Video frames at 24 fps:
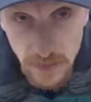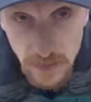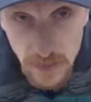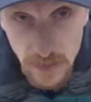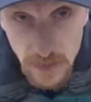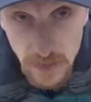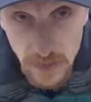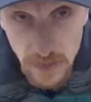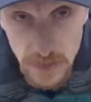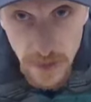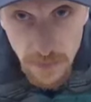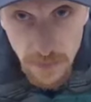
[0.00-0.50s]

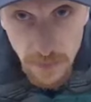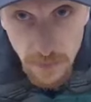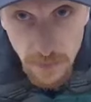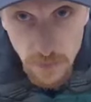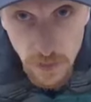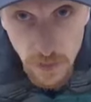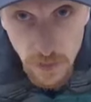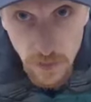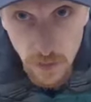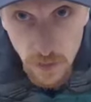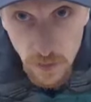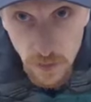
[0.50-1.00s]
just had
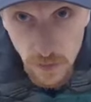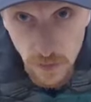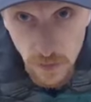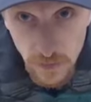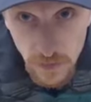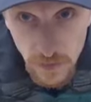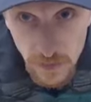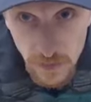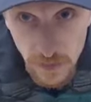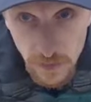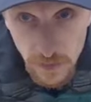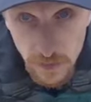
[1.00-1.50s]
them drill the
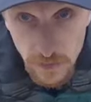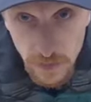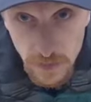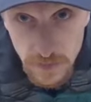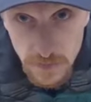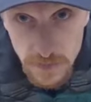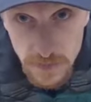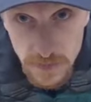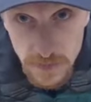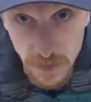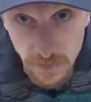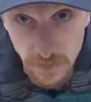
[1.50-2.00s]
holes because I don't
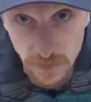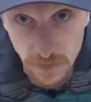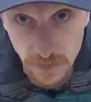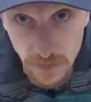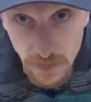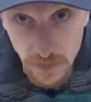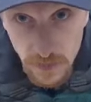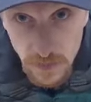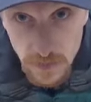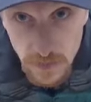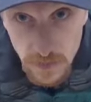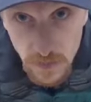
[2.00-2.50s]
trust myself to
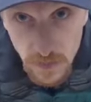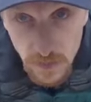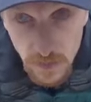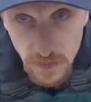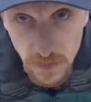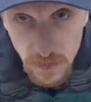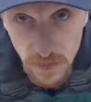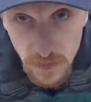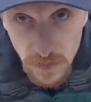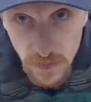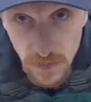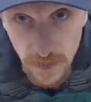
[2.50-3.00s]
drill those
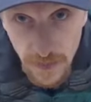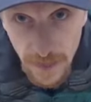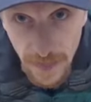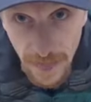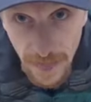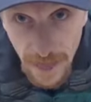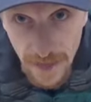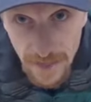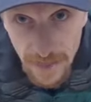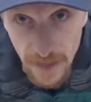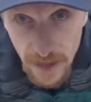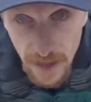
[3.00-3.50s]
holes.
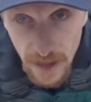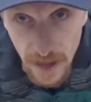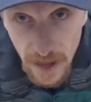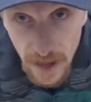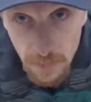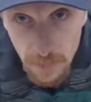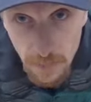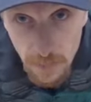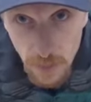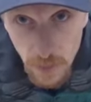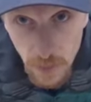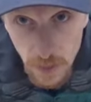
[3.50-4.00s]
And then
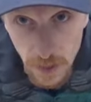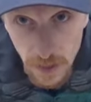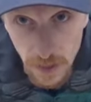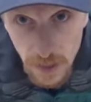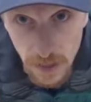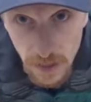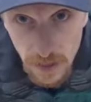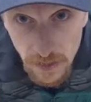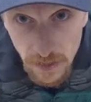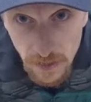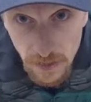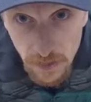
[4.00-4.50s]
I put
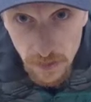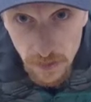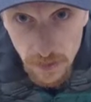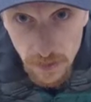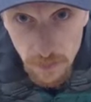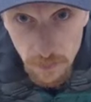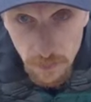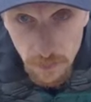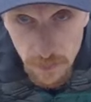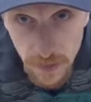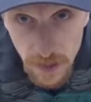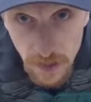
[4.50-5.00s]
in
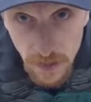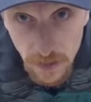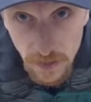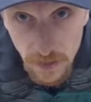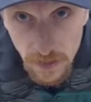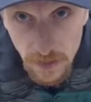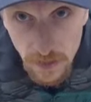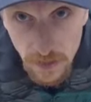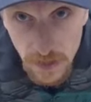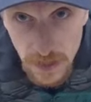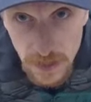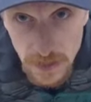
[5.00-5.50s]

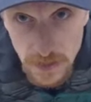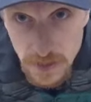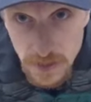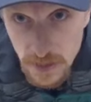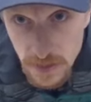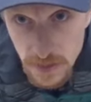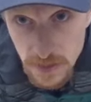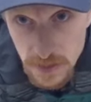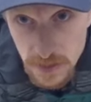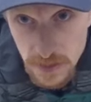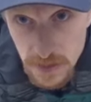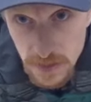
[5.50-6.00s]
metal
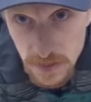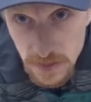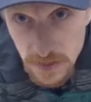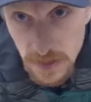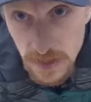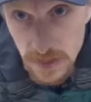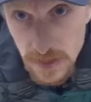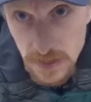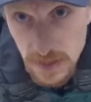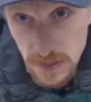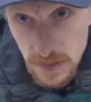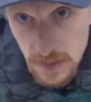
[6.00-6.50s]
inserts
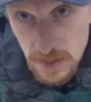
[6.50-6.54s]
into